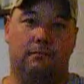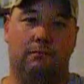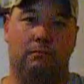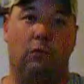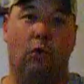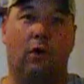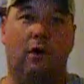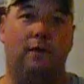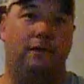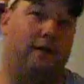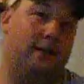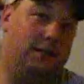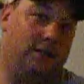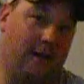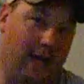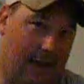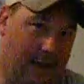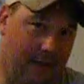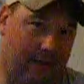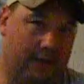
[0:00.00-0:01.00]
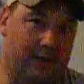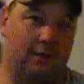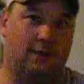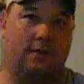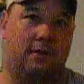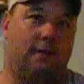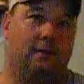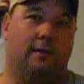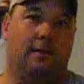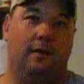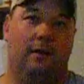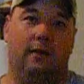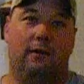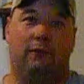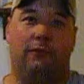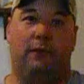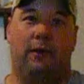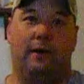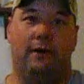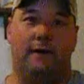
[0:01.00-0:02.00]
more of a challenge
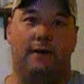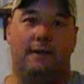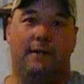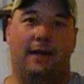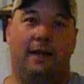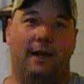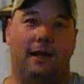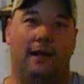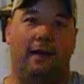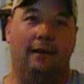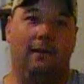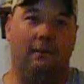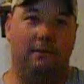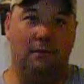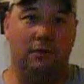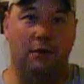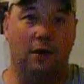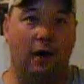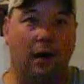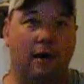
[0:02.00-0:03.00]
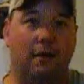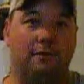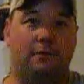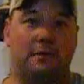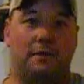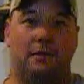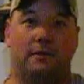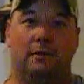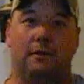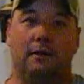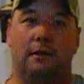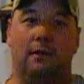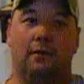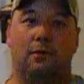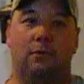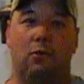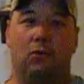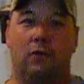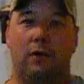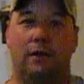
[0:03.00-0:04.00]
as far as hitting doves, you
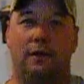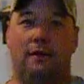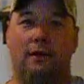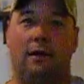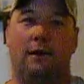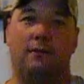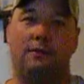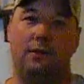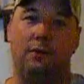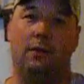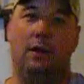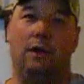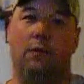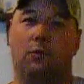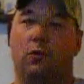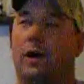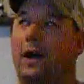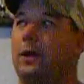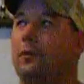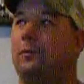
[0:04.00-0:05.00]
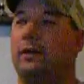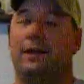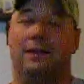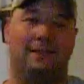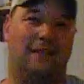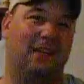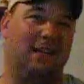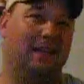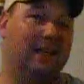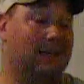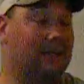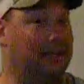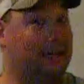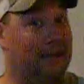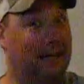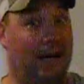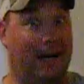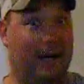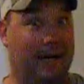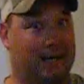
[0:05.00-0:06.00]
know, mourning doves and white wings. I
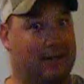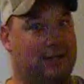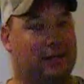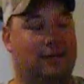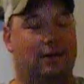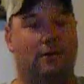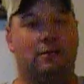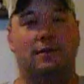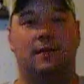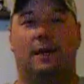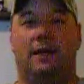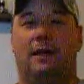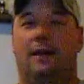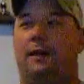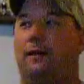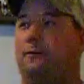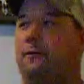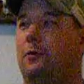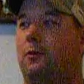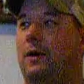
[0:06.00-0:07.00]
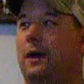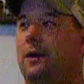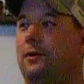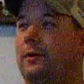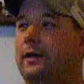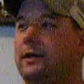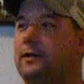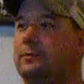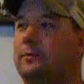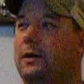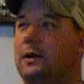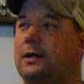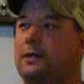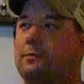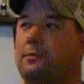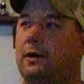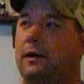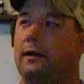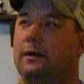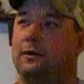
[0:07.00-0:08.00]
actually don't take it out for white wings
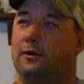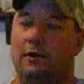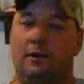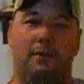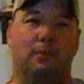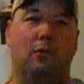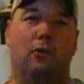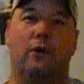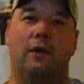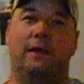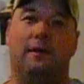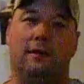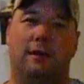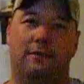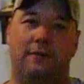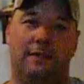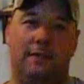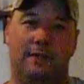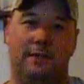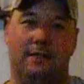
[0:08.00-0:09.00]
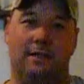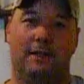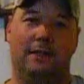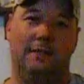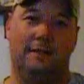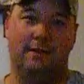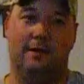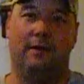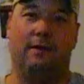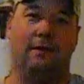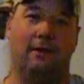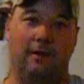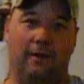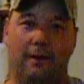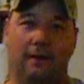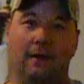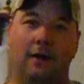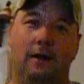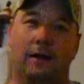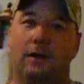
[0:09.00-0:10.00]
much, but during mourning dove season, this
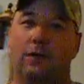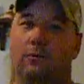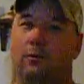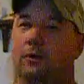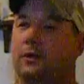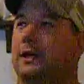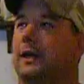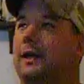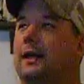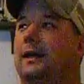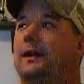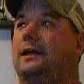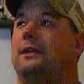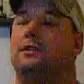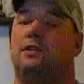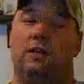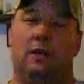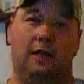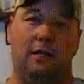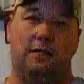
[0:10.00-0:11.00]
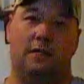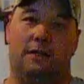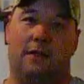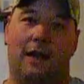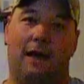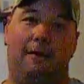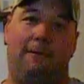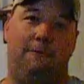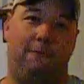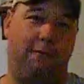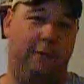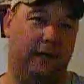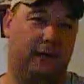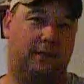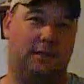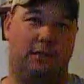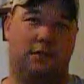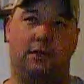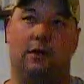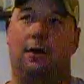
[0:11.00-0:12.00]
sucker will get it. It's got
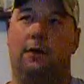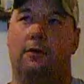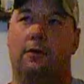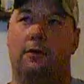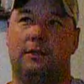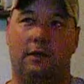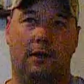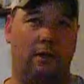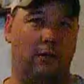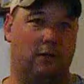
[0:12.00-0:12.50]
fixed chokes.